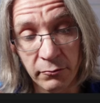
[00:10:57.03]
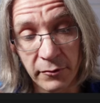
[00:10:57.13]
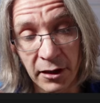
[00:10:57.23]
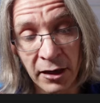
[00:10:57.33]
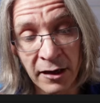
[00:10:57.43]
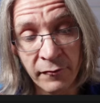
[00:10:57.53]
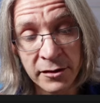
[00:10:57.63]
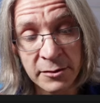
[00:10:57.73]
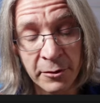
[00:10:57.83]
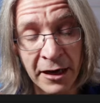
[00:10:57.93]
The only
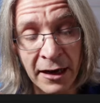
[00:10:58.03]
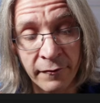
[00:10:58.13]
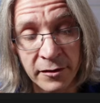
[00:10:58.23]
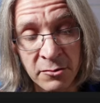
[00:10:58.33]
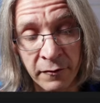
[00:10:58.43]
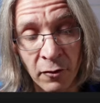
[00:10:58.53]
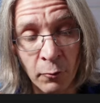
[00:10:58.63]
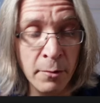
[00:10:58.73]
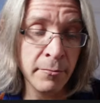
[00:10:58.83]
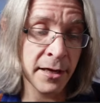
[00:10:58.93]
evidence we have is that we've got
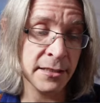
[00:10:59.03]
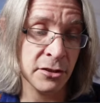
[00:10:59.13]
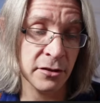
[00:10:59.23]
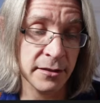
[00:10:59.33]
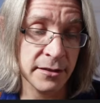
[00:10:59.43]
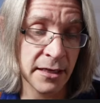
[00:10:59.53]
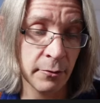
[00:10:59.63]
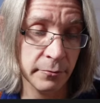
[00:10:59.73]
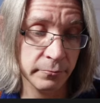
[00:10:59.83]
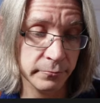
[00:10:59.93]
one message in this hour.